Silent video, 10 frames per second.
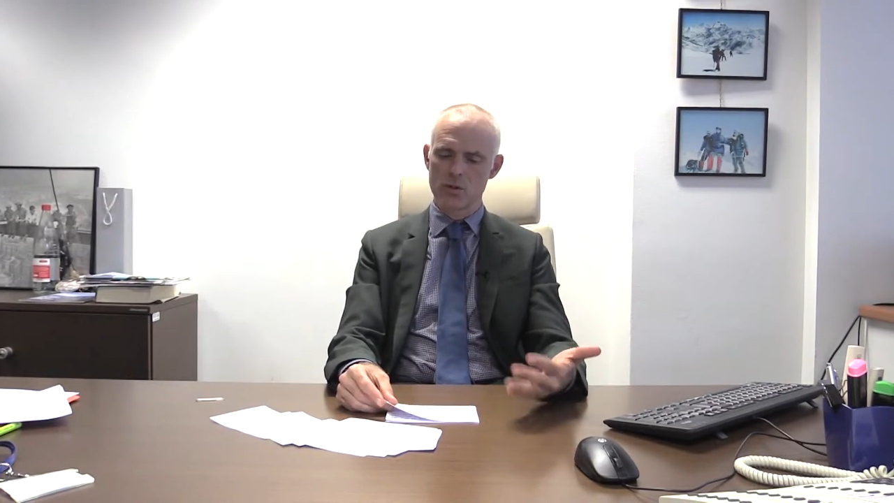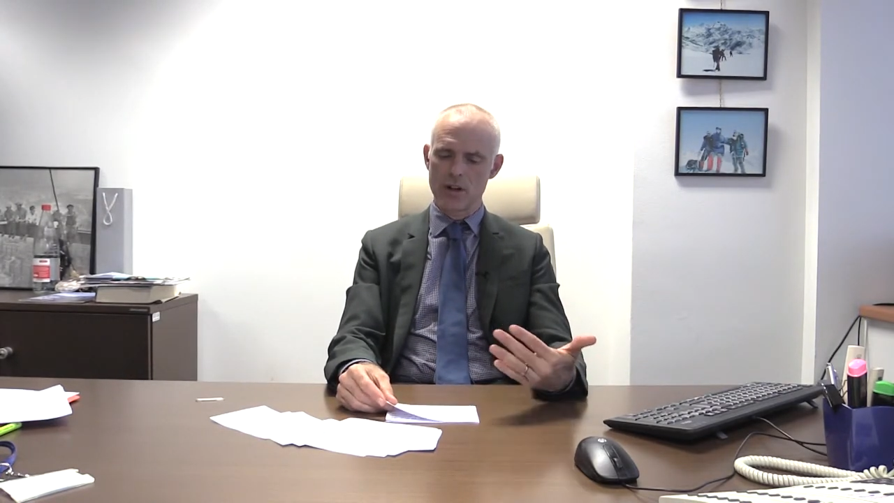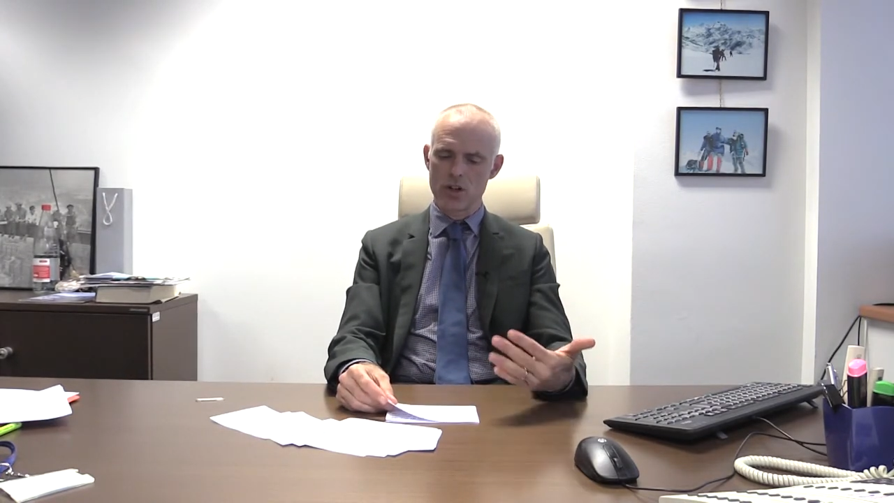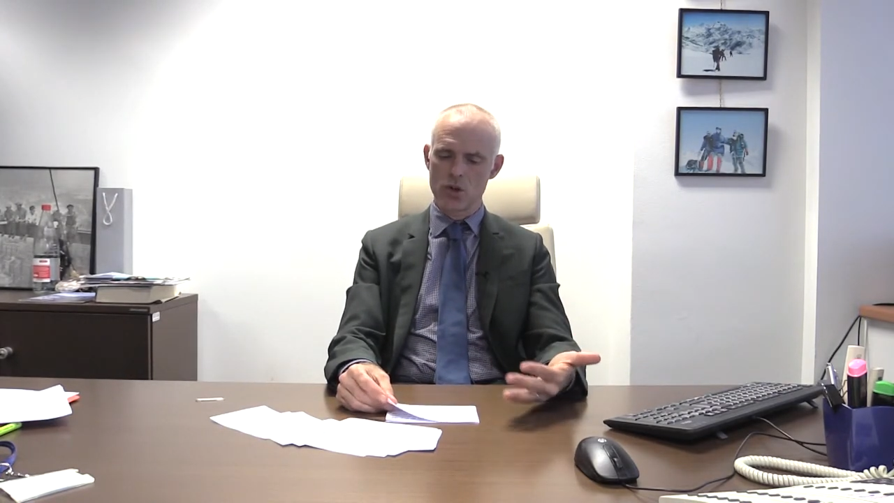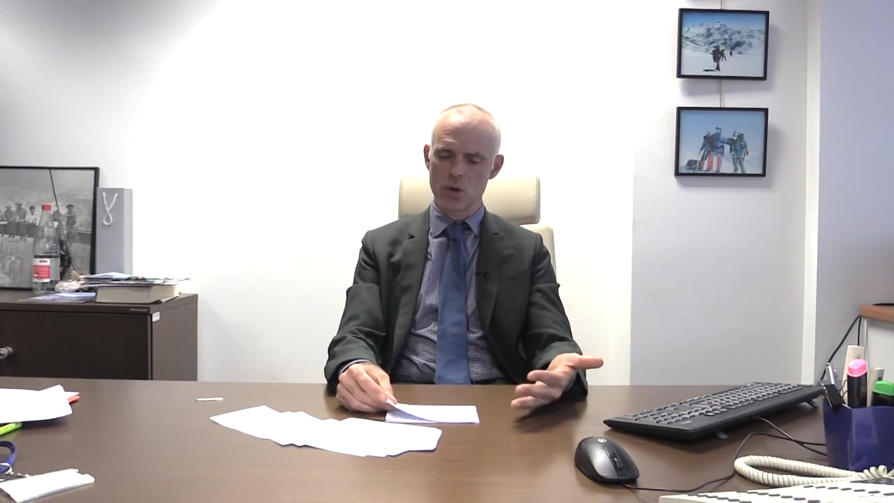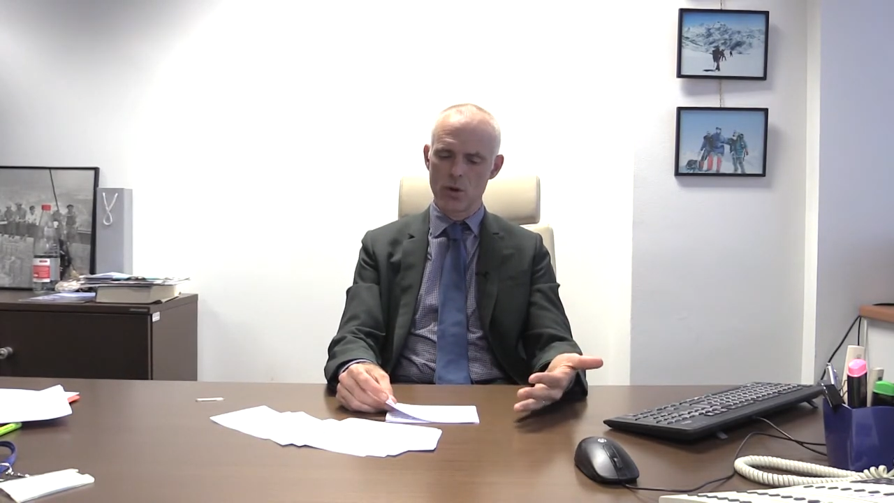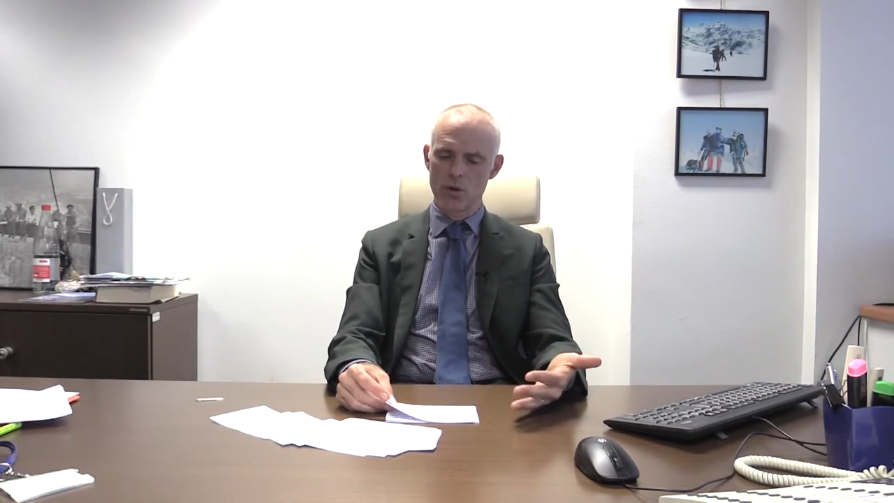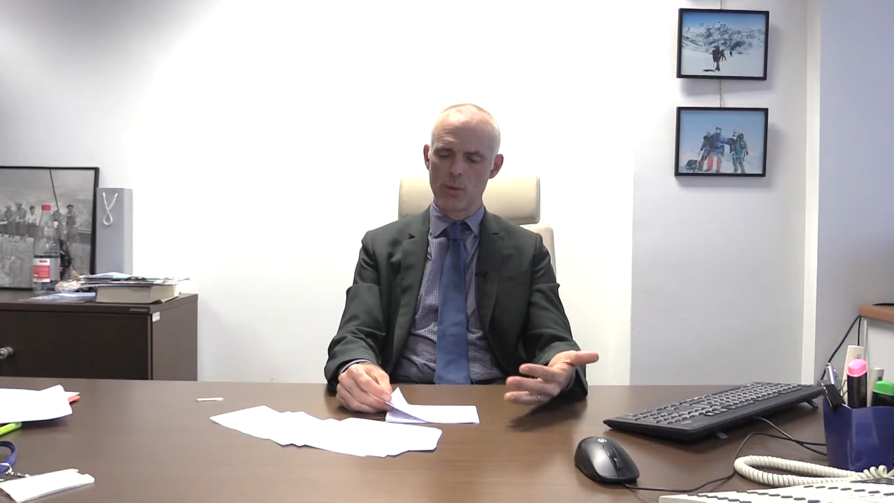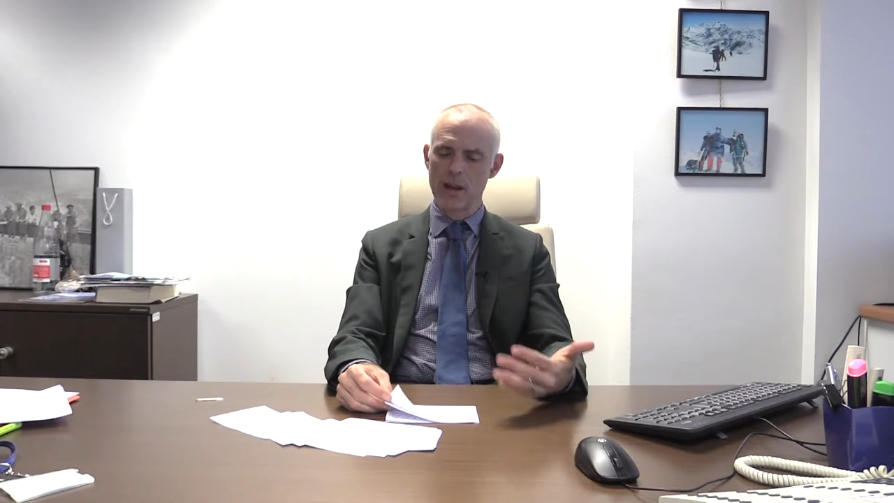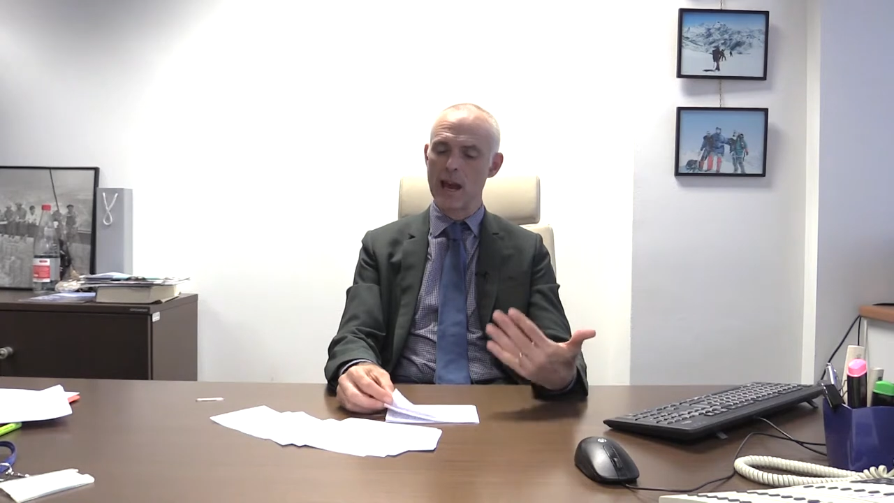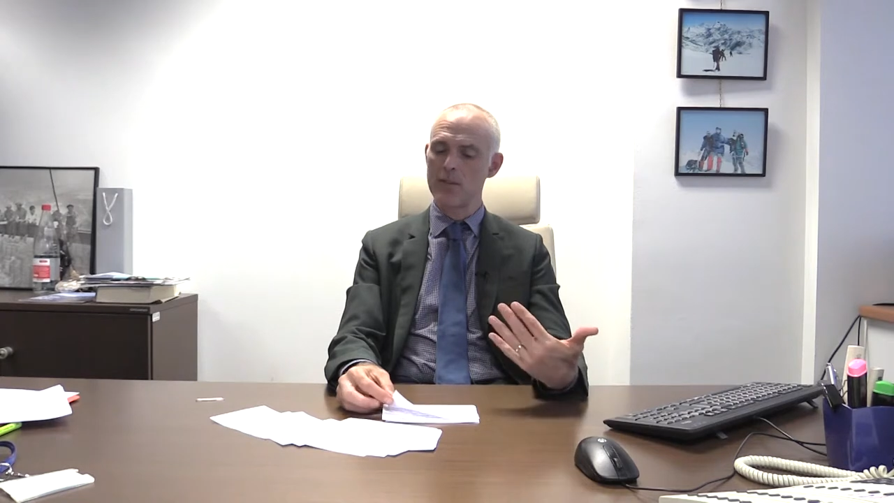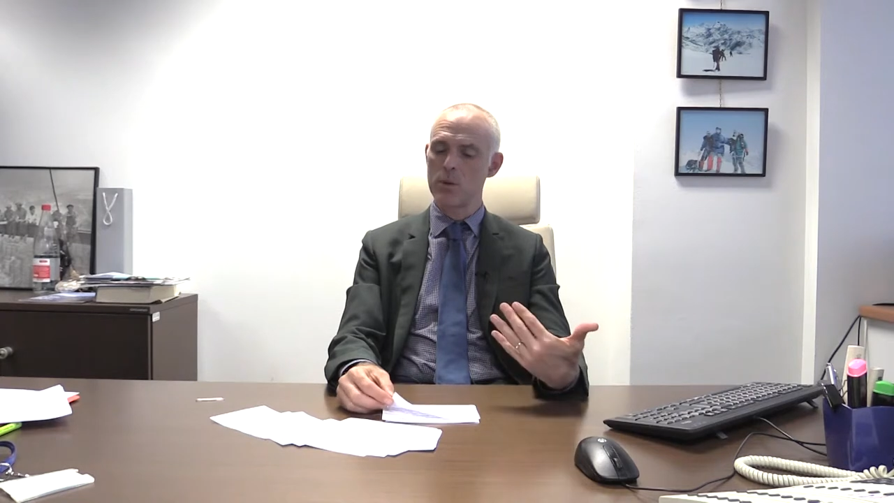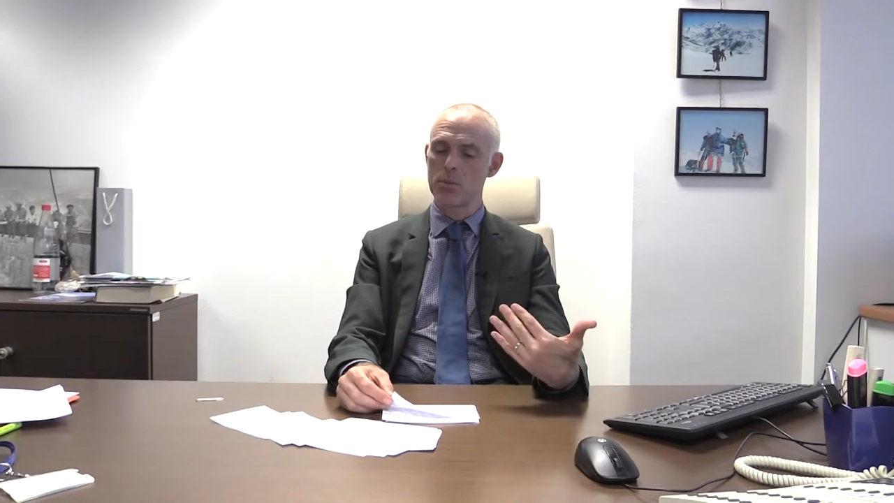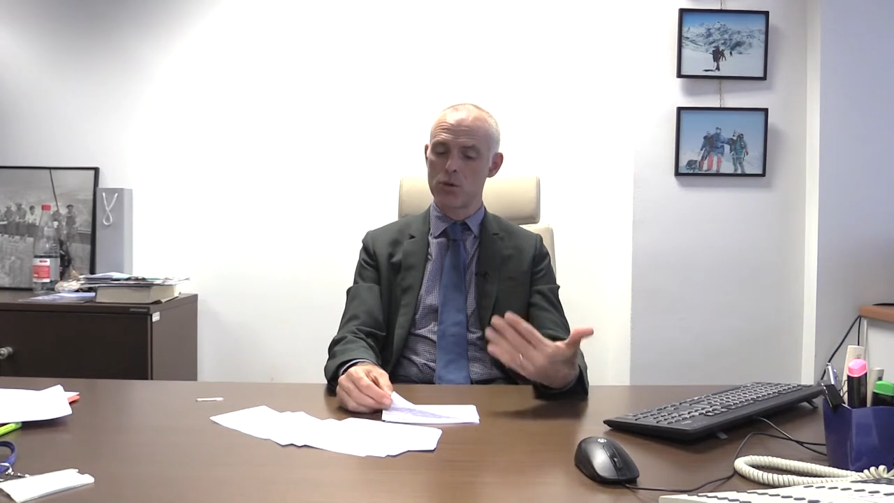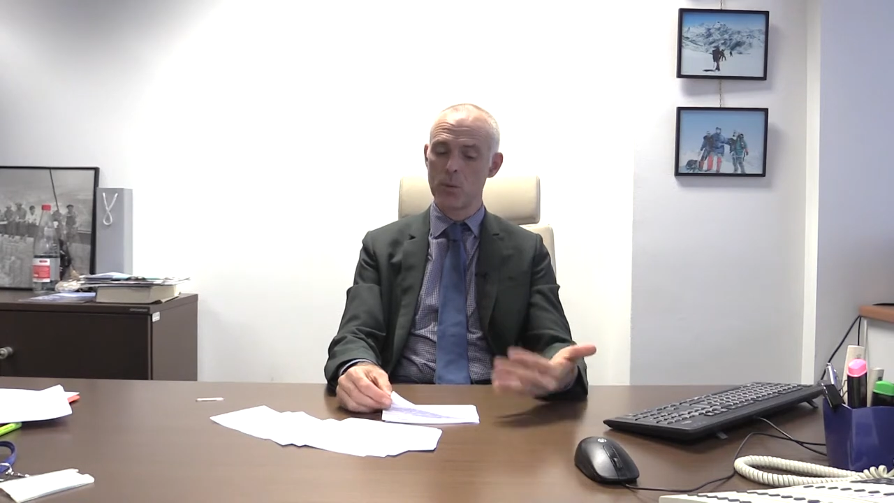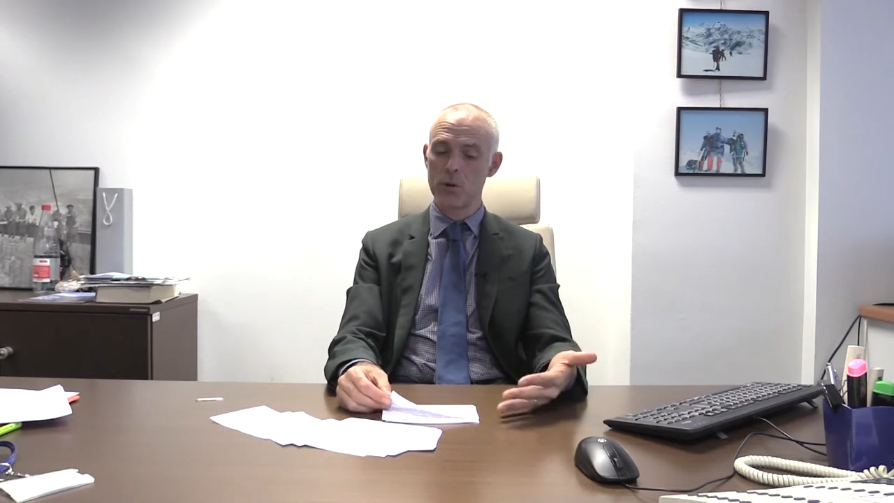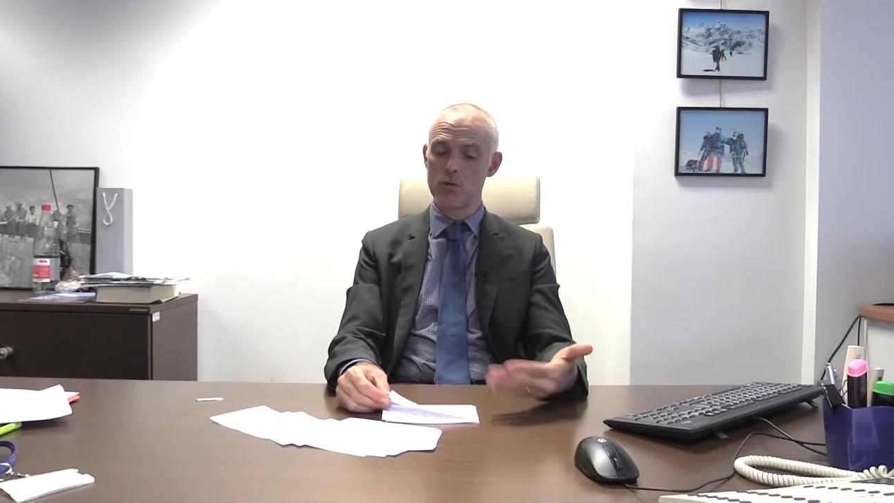to ensure that we have a proper